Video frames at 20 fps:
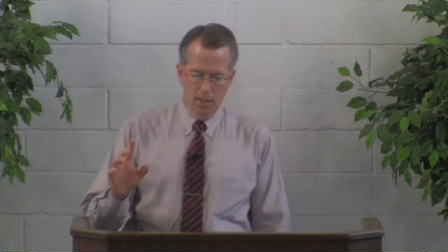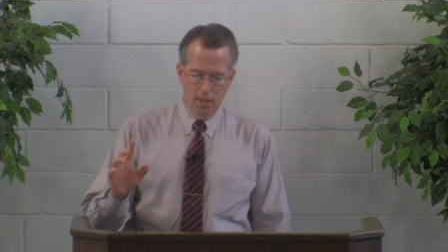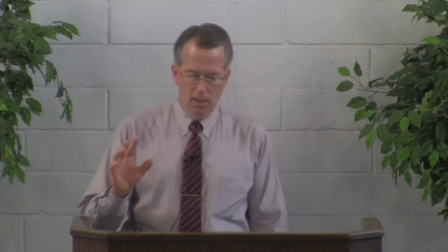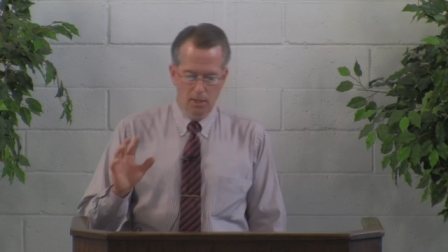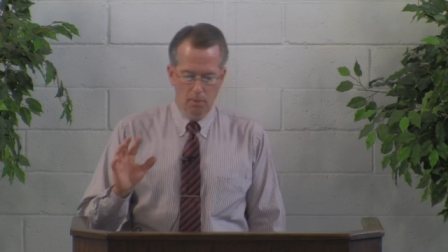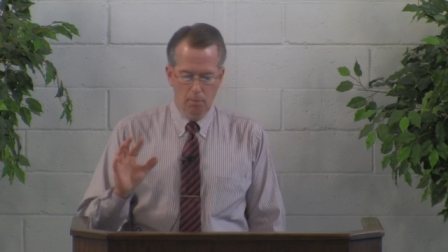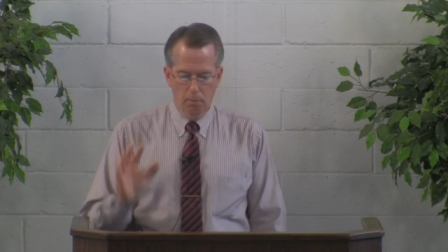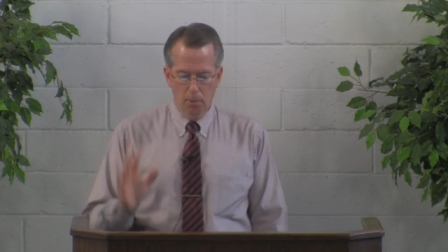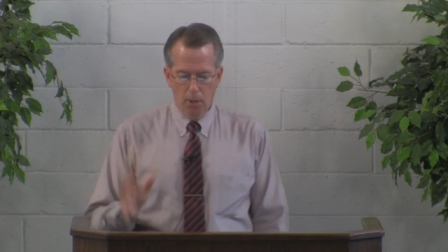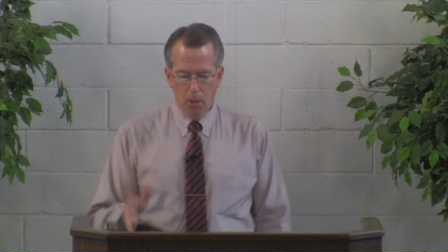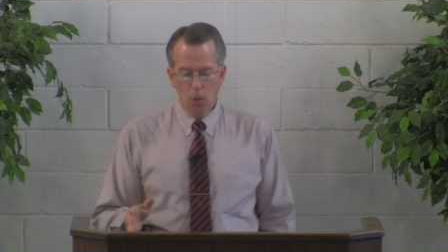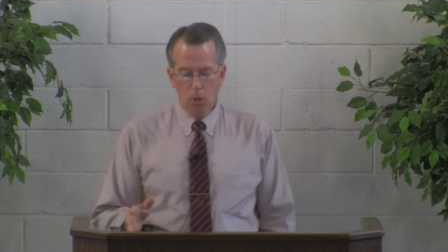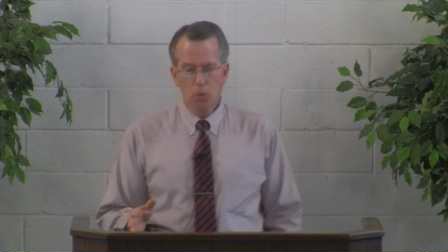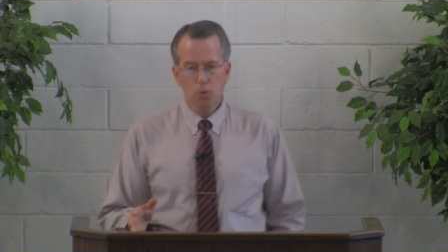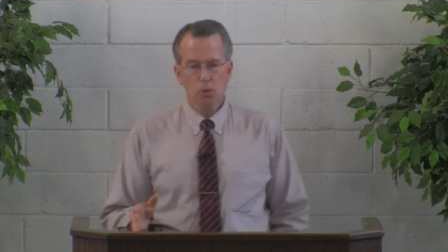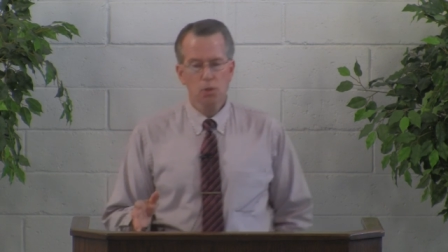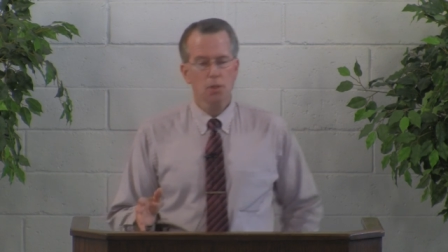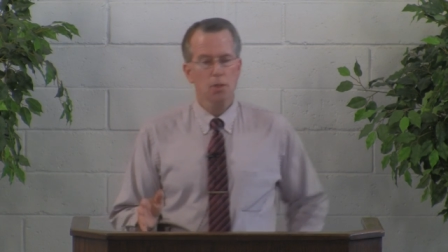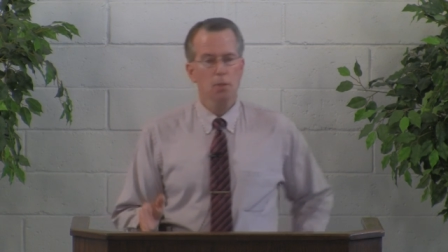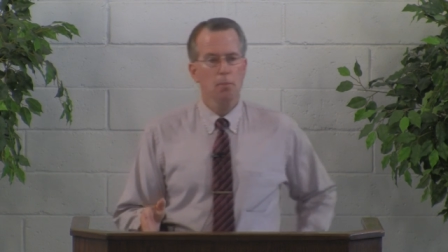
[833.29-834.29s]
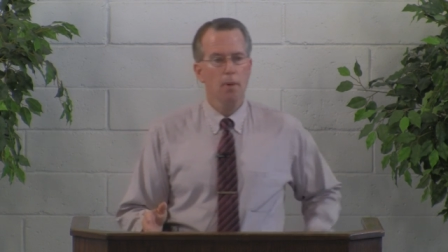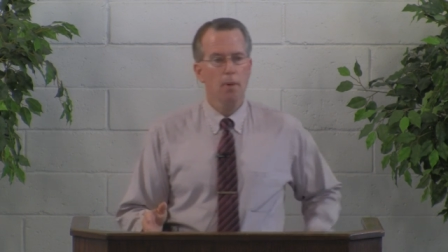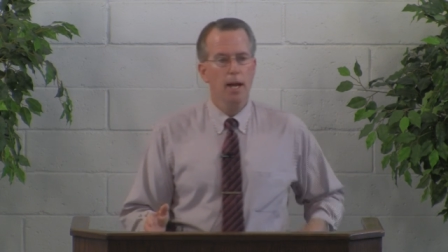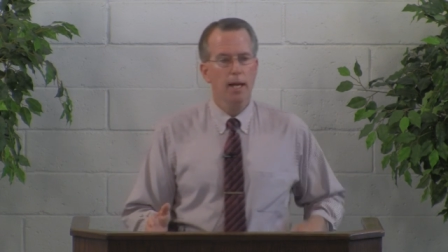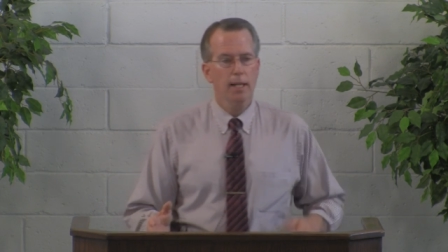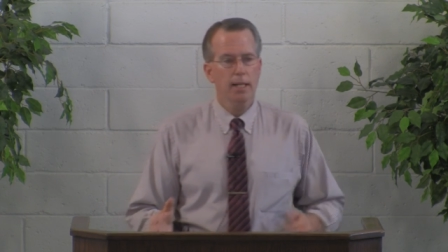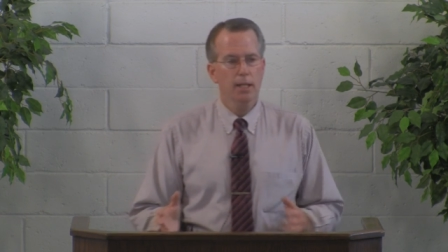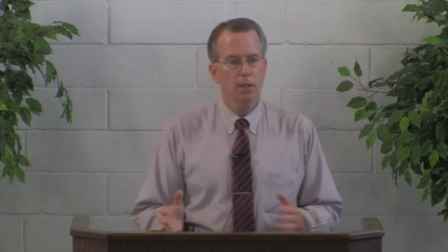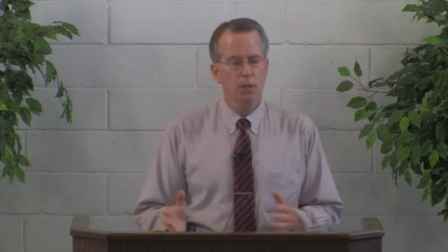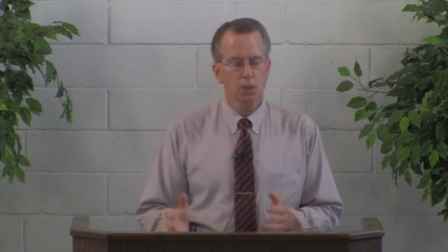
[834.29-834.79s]
"The bows of the
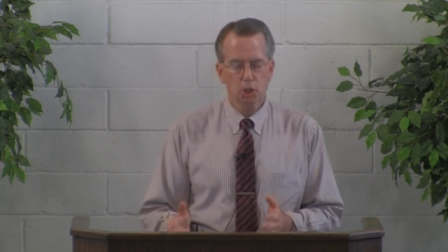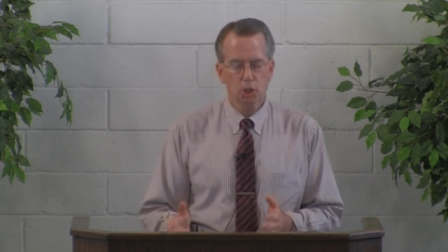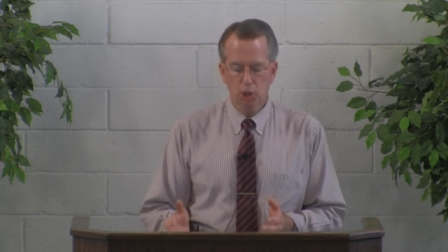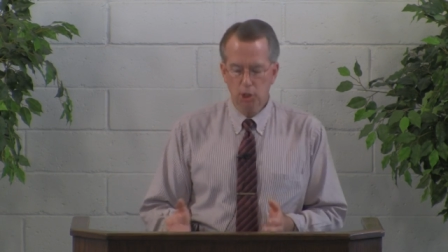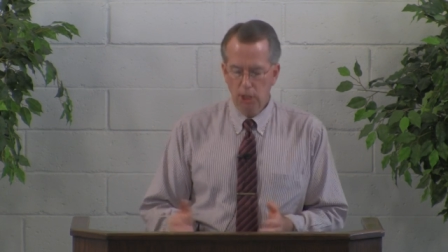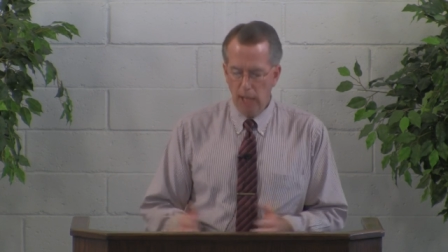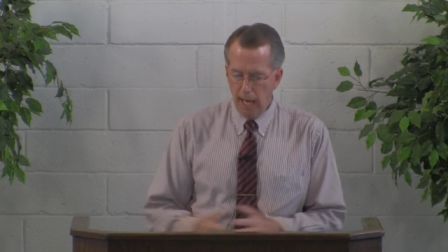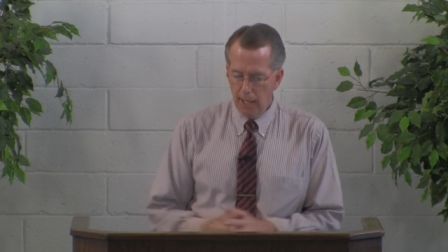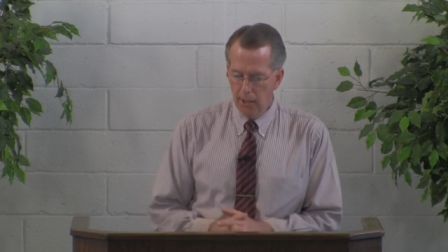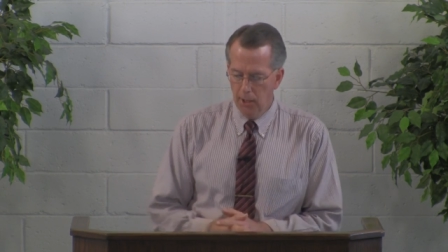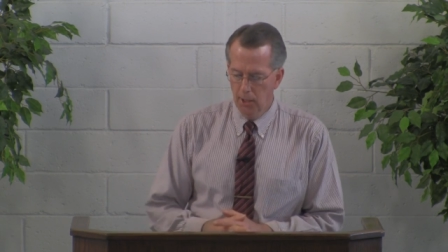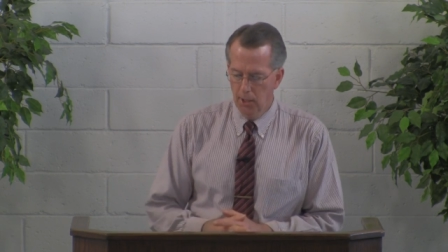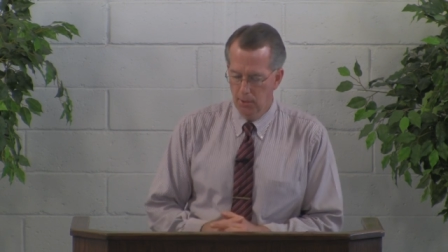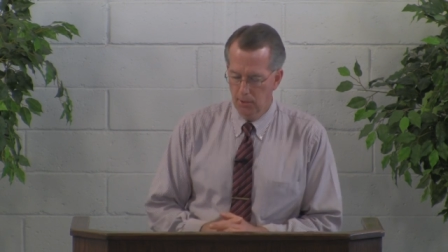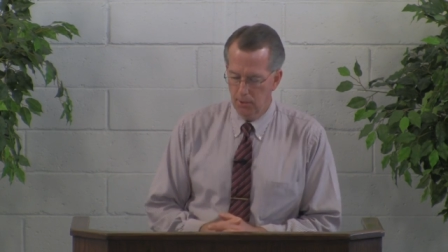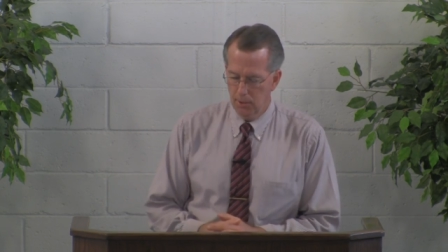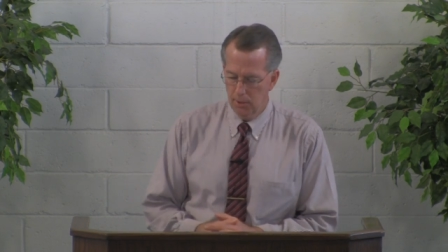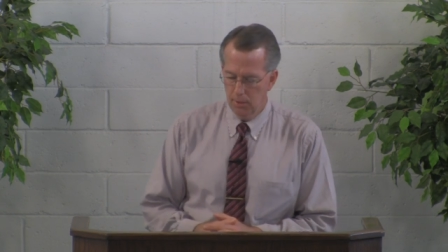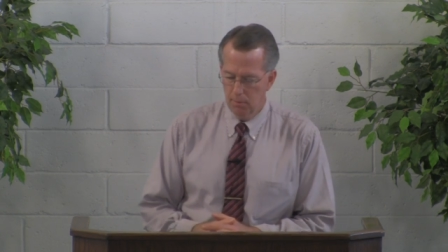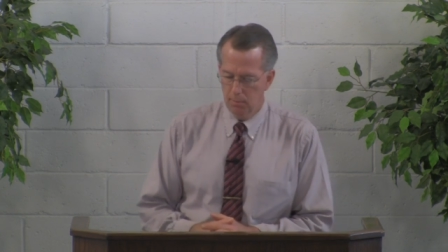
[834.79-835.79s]
mighty are shattered,